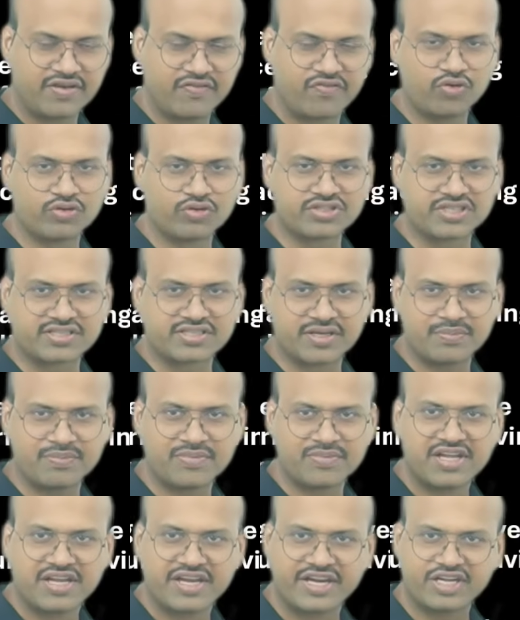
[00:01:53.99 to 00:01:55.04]
flow system,
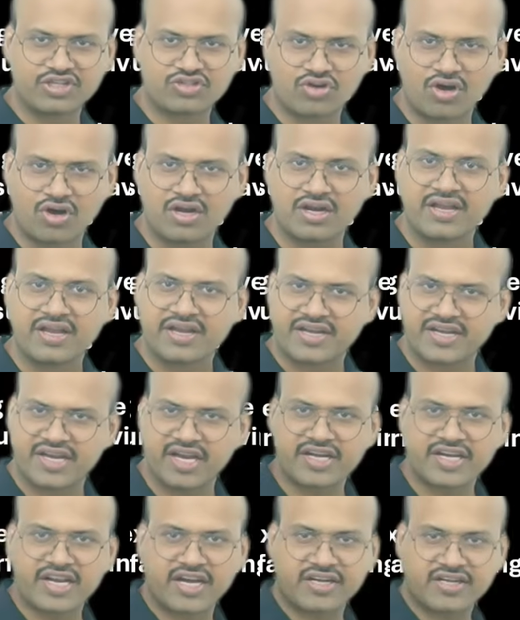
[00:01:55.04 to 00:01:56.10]
it is called
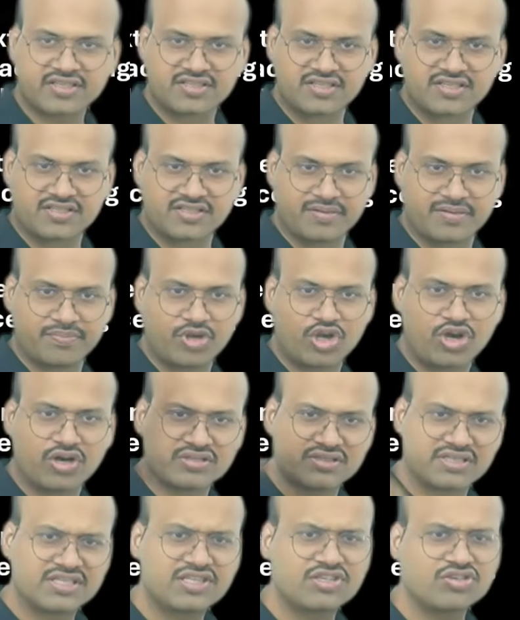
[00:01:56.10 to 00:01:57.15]
dendritic system,
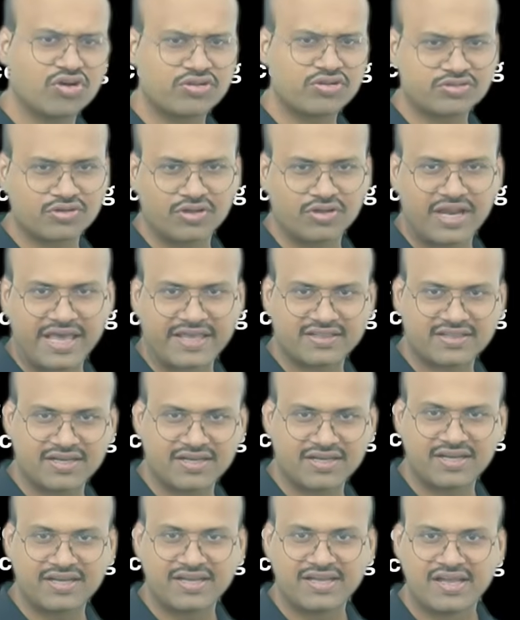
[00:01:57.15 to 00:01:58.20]
because this is also like
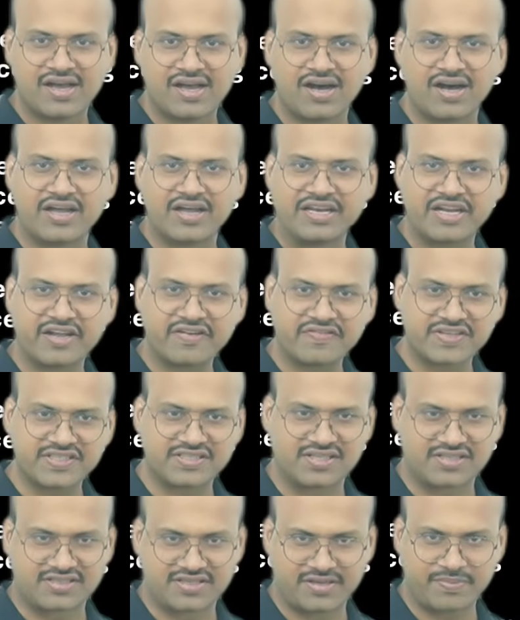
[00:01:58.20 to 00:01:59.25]
the nervous
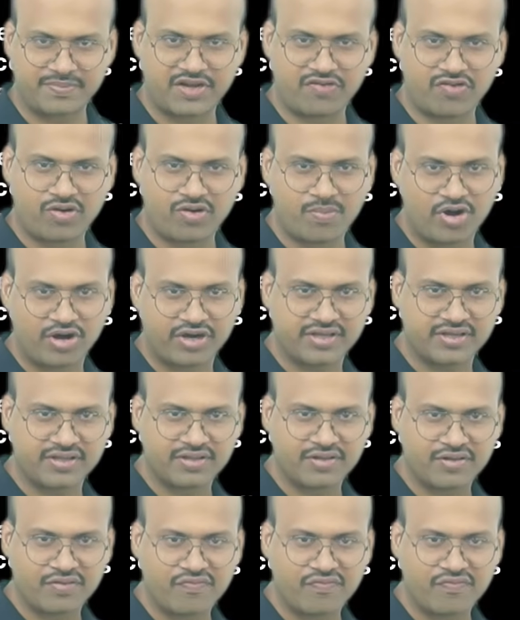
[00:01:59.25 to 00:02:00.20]
system in our body,